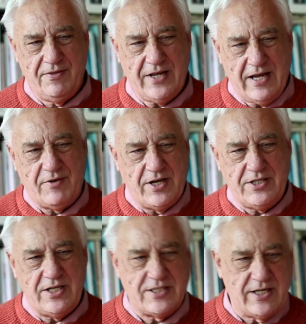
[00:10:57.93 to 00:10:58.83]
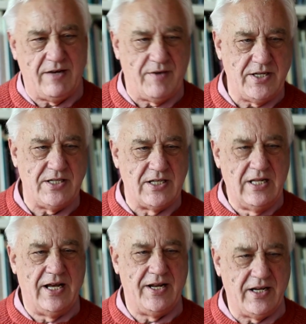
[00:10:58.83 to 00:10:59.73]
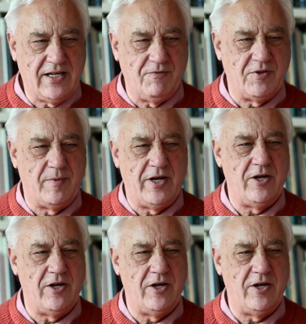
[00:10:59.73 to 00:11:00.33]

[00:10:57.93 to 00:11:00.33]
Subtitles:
They have ideas, I have ideas, and I give them, I